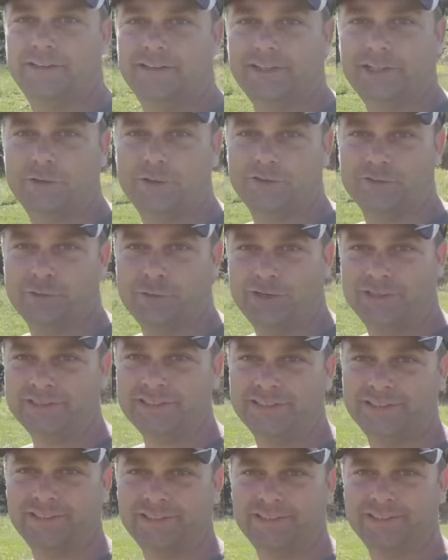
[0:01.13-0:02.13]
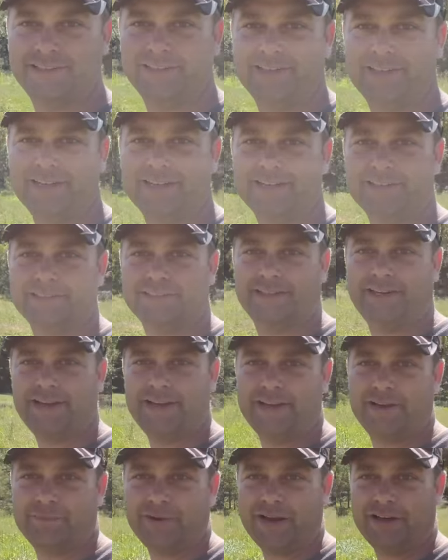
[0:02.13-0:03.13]
Hello everyone.
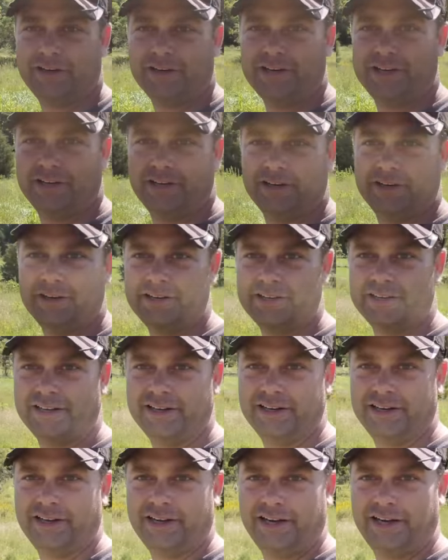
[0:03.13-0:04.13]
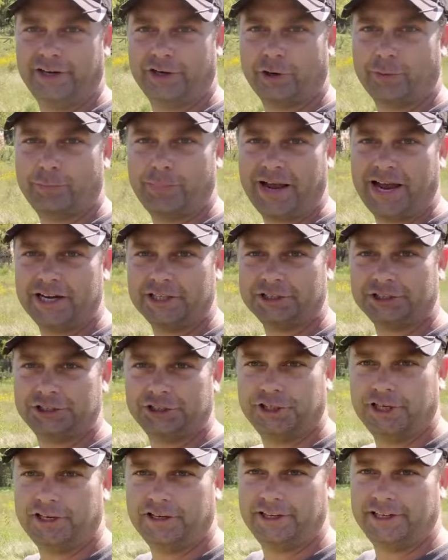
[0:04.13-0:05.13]
Today I'm out here in our
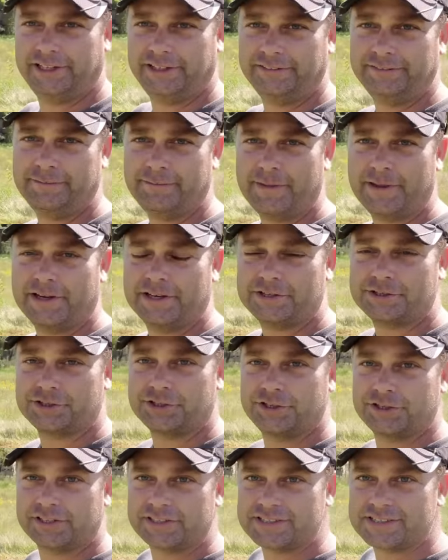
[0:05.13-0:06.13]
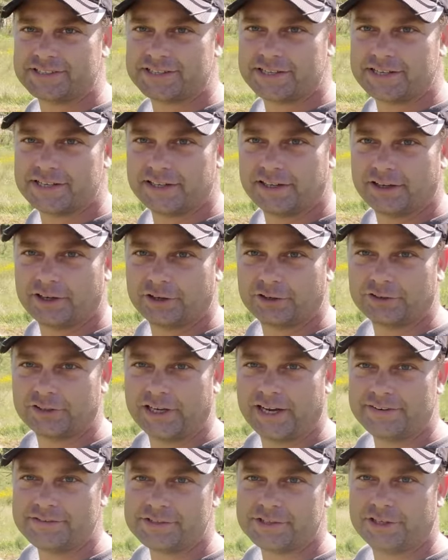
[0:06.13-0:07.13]
pasture area. So you can see our
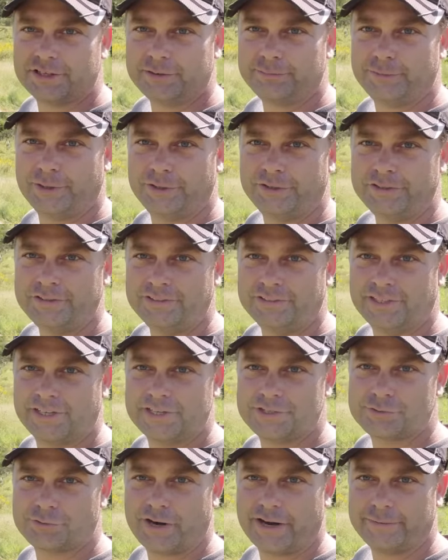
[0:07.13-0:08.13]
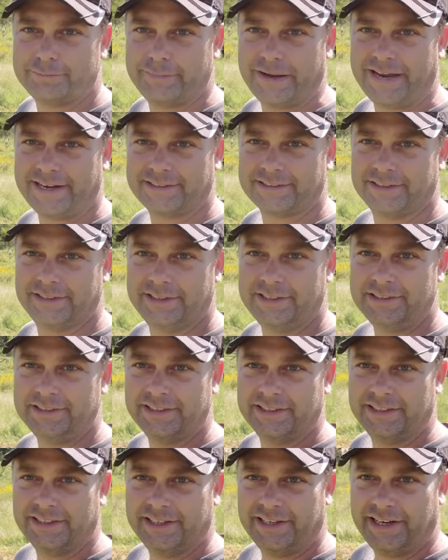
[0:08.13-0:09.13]
livestock barn. It's right back there.
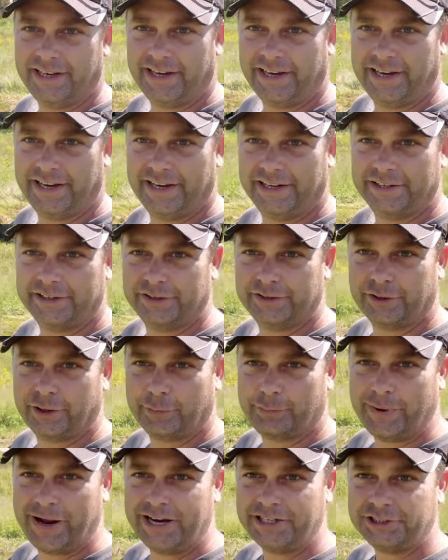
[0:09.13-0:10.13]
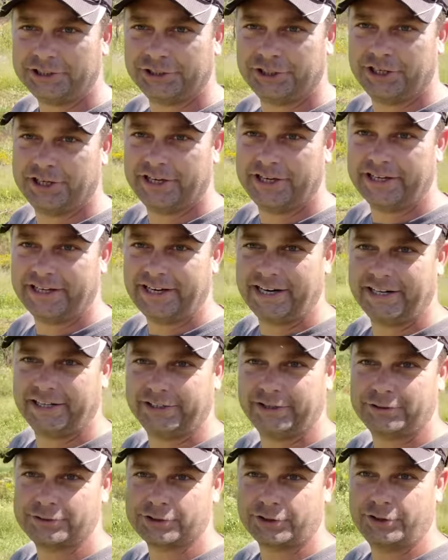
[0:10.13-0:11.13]
And our pasture area kind of
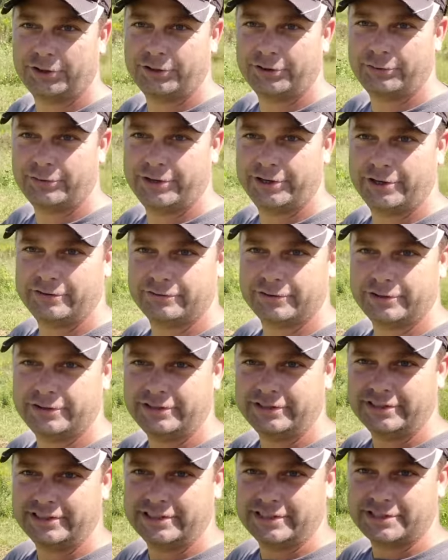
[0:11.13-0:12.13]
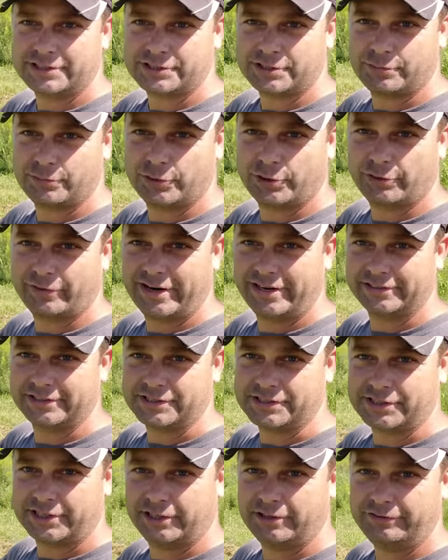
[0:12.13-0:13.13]
goes all the way over somewhere around
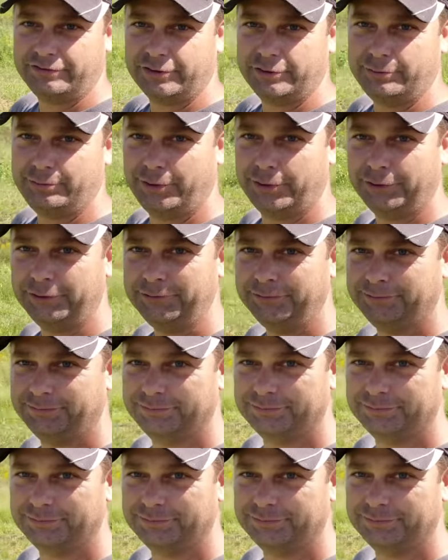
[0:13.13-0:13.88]
this telephone pole.